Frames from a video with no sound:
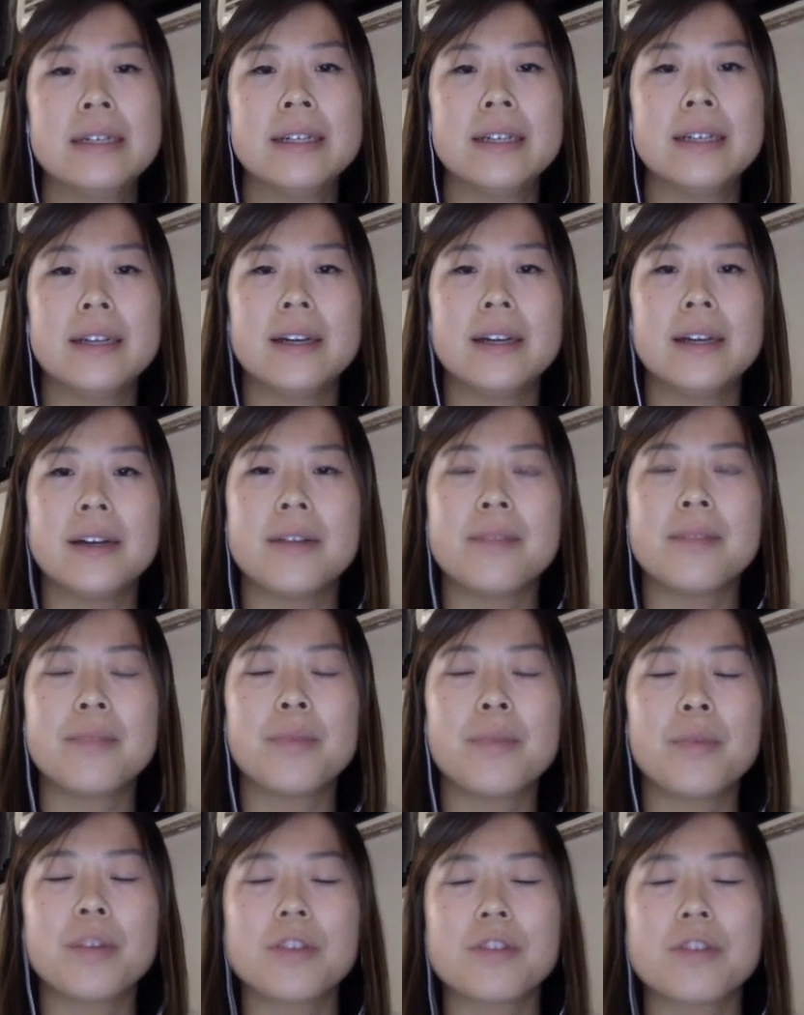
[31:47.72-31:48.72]

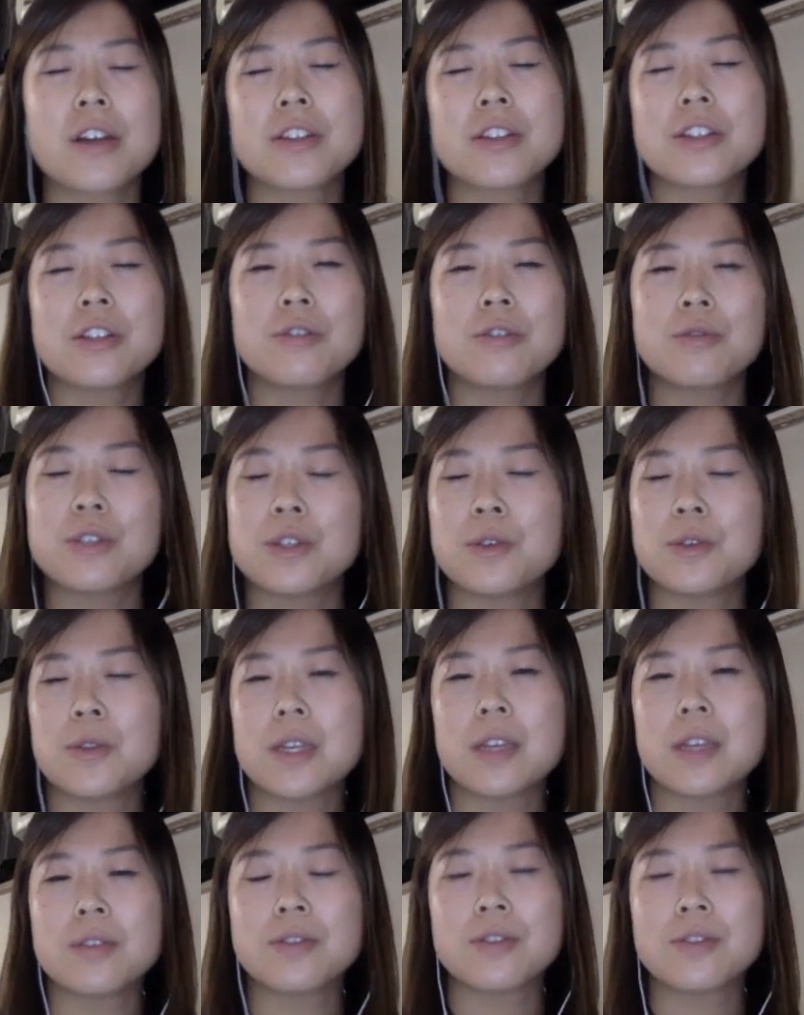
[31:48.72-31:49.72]
What draws you to
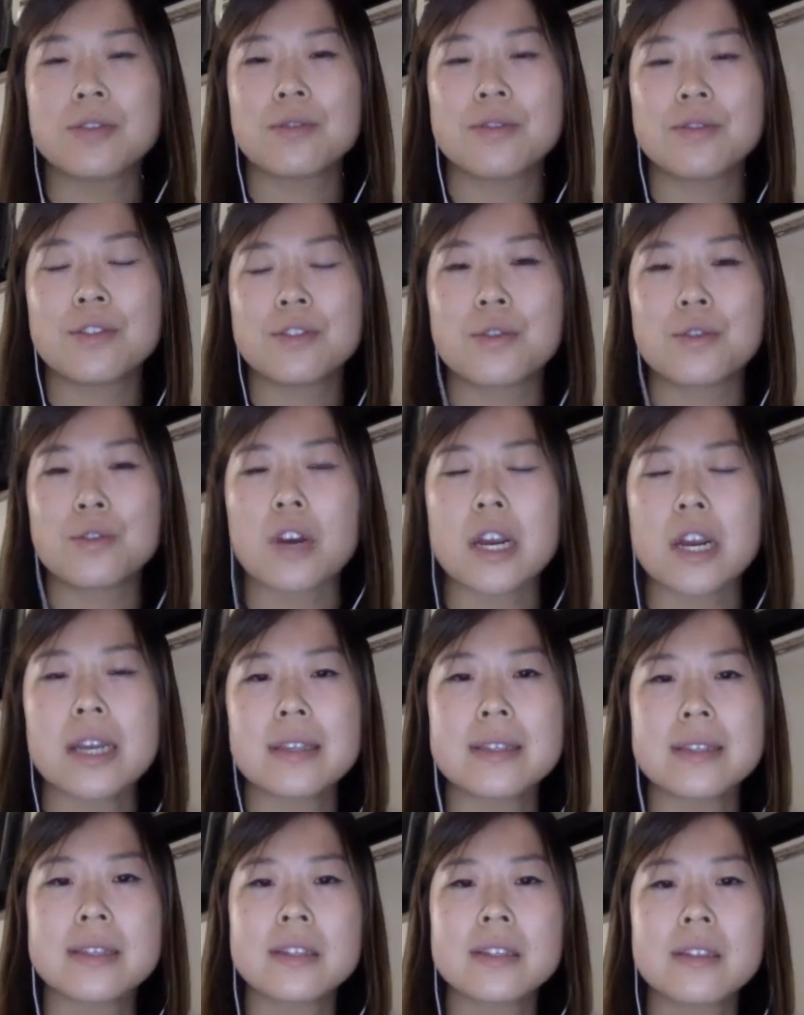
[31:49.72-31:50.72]
these
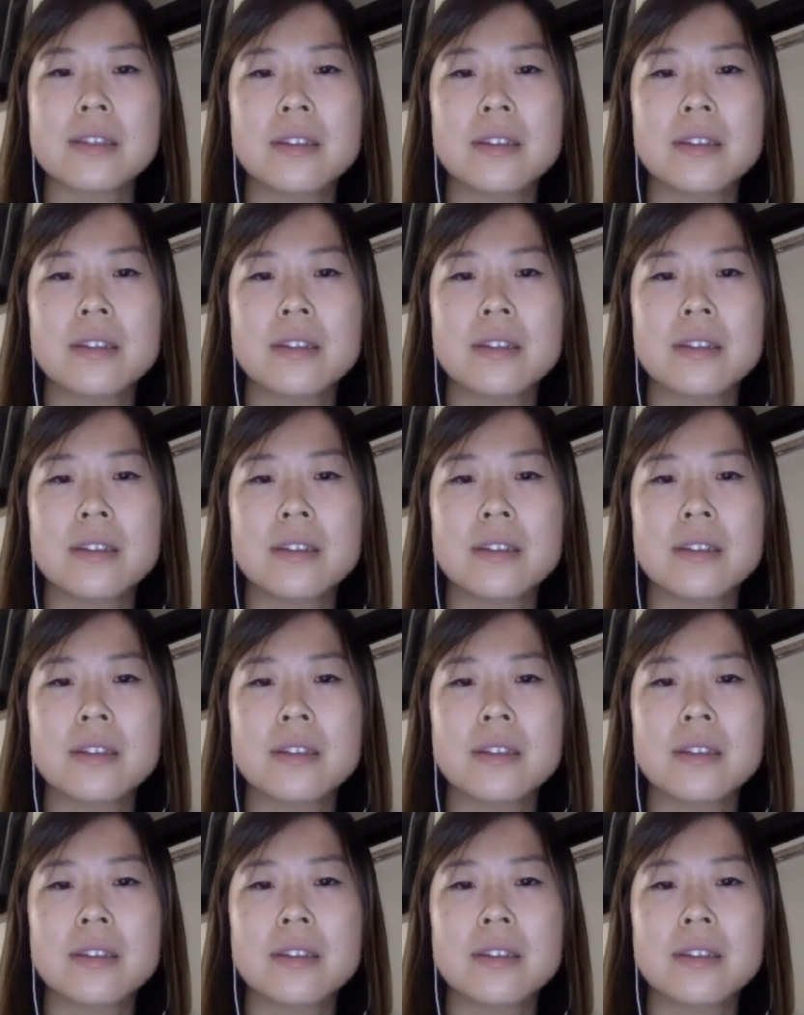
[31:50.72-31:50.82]
stories?